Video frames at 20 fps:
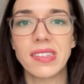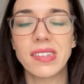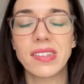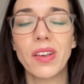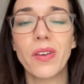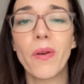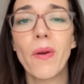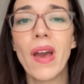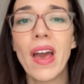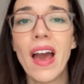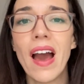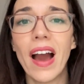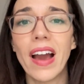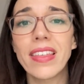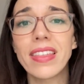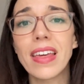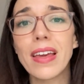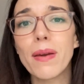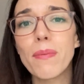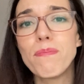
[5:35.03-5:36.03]
So I
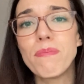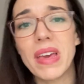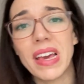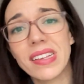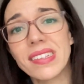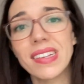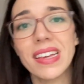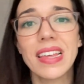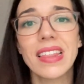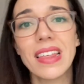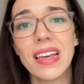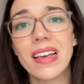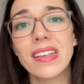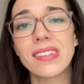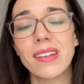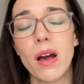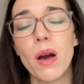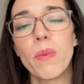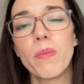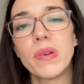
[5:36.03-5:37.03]
think mixing things
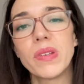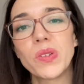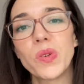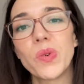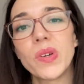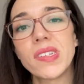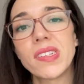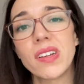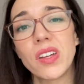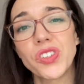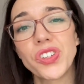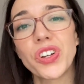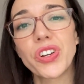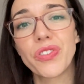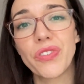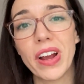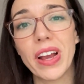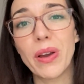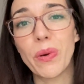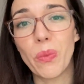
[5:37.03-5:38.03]
up is always such a
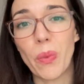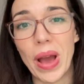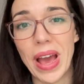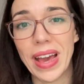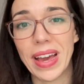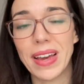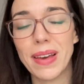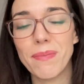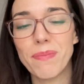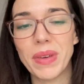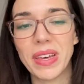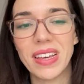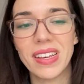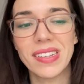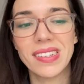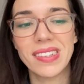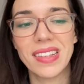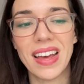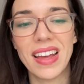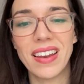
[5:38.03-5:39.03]
great way,
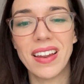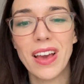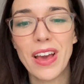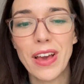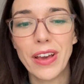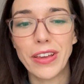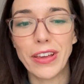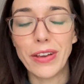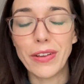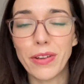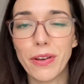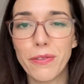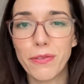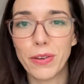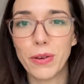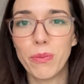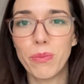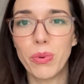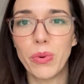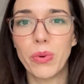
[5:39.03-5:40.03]
because then you don't
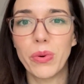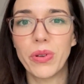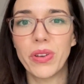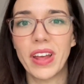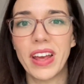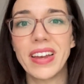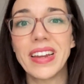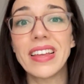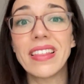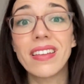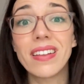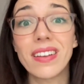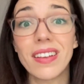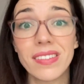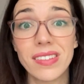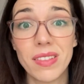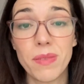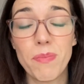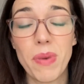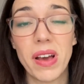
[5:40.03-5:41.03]
feel bored and neither
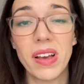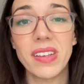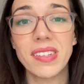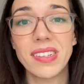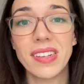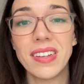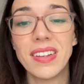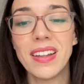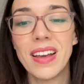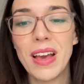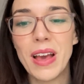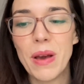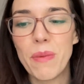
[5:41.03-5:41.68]
does the person.